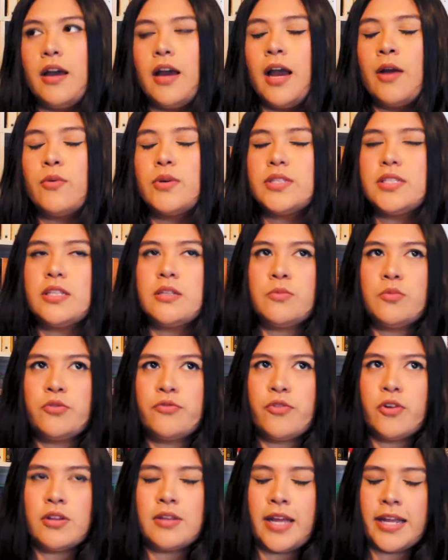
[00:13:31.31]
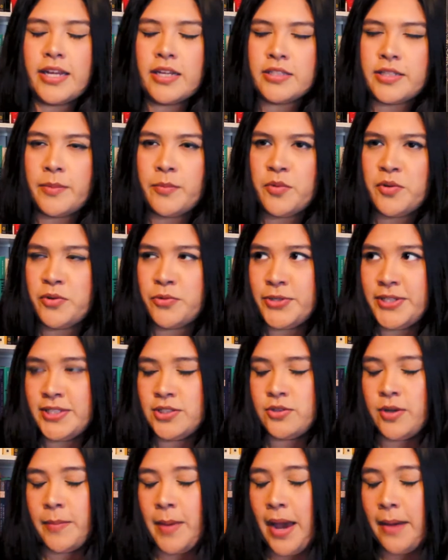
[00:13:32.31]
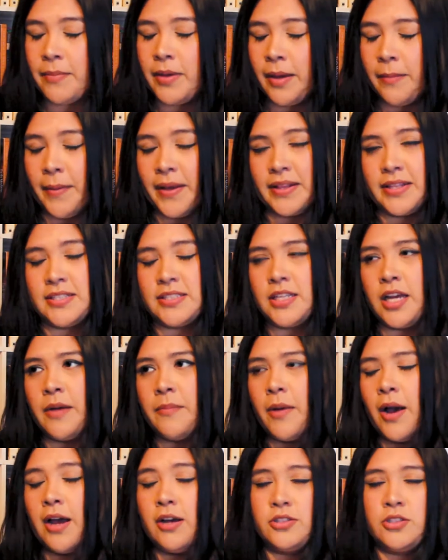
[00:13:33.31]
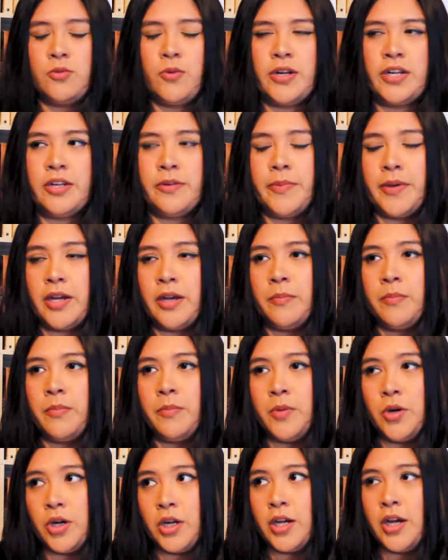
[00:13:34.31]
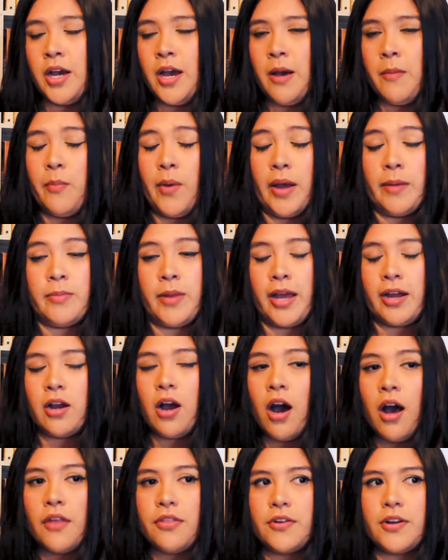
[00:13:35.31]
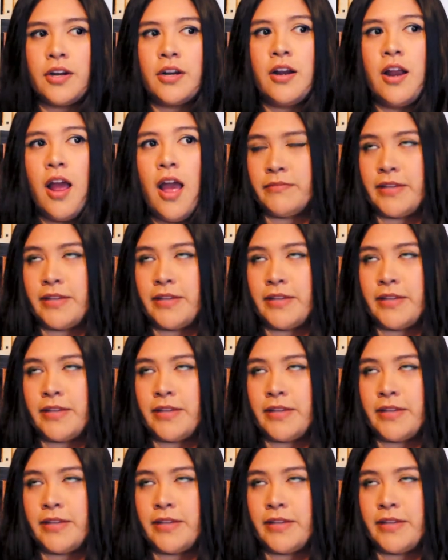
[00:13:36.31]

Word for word: I was in the mood for a light contemporary read, so I'm happy I picked this up. I also wanted to pick up a book by a black author.